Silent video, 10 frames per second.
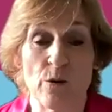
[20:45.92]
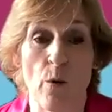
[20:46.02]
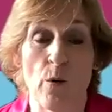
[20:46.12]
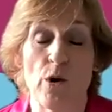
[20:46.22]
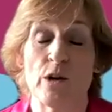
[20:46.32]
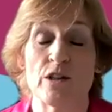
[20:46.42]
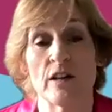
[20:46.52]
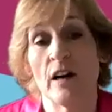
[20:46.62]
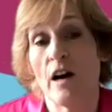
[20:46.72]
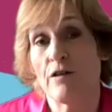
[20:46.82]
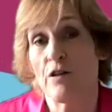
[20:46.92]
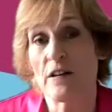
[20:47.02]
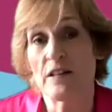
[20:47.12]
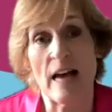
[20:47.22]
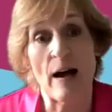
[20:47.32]
to what works. And for
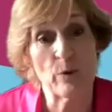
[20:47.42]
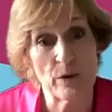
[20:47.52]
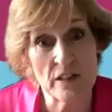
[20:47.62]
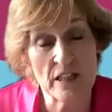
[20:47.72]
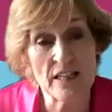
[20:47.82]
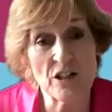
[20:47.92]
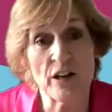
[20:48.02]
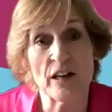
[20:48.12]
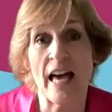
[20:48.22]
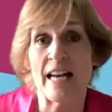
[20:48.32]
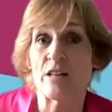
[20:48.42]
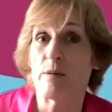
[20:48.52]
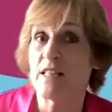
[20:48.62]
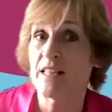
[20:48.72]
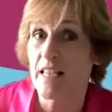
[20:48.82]
example, with the teaching
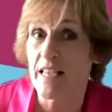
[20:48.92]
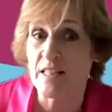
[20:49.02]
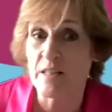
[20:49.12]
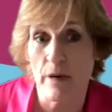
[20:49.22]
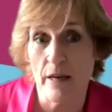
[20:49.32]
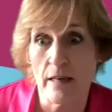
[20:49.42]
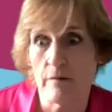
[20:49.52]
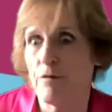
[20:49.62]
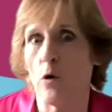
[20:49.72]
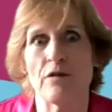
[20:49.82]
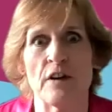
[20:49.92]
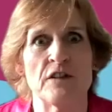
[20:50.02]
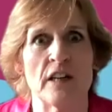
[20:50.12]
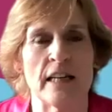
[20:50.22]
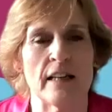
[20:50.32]
academies, it's been
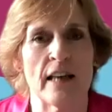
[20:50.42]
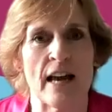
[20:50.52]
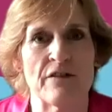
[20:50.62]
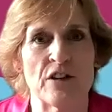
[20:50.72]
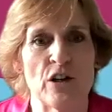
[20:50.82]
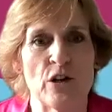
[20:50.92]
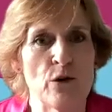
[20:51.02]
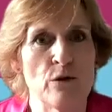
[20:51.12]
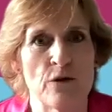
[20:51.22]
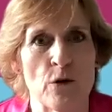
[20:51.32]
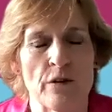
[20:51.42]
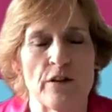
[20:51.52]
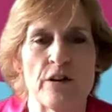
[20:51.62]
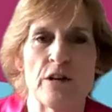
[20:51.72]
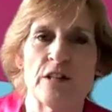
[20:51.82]
4:15 in the afternoon,
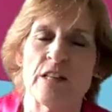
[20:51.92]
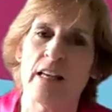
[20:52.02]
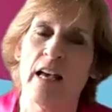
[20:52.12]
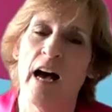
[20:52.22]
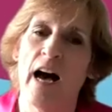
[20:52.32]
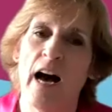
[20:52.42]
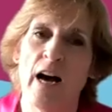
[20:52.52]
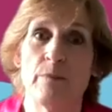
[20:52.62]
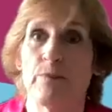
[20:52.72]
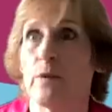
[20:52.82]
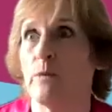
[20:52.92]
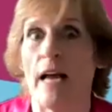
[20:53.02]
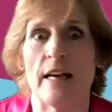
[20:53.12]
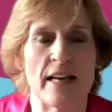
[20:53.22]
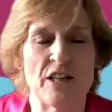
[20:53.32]
4:30.
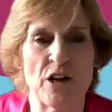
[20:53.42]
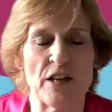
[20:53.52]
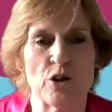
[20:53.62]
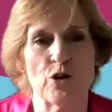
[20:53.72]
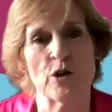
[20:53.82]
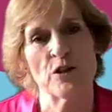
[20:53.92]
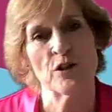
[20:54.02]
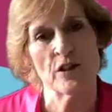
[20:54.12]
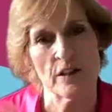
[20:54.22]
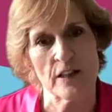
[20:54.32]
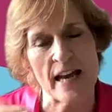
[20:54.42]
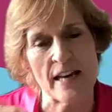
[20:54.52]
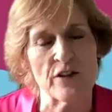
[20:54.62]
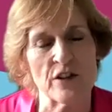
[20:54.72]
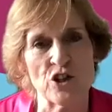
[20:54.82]
NHS trusts at the
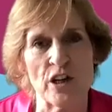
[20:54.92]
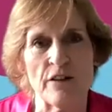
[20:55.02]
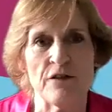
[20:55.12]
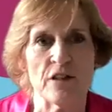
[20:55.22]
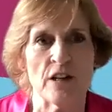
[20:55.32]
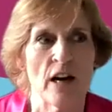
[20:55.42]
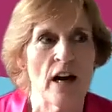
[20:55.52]
end of a shift,